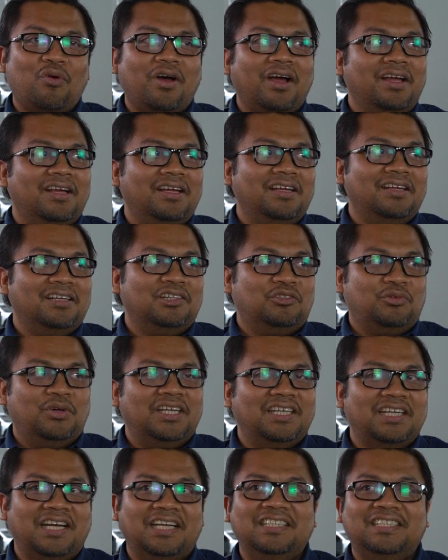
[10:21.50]
Why
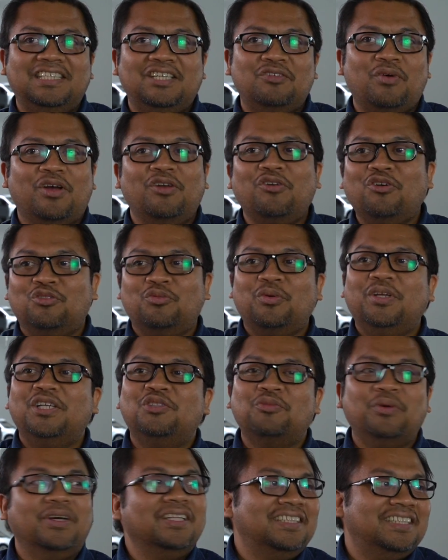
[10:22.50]
2019? Why not
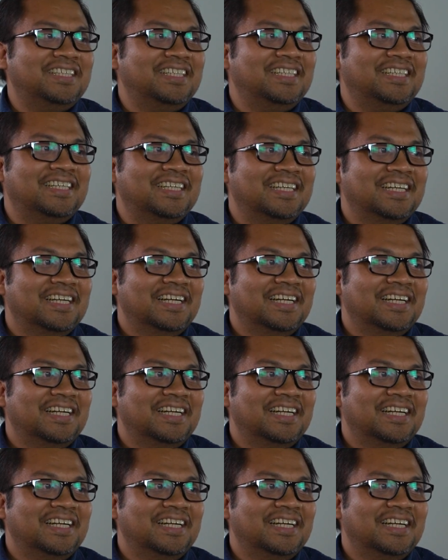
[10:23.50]
2020?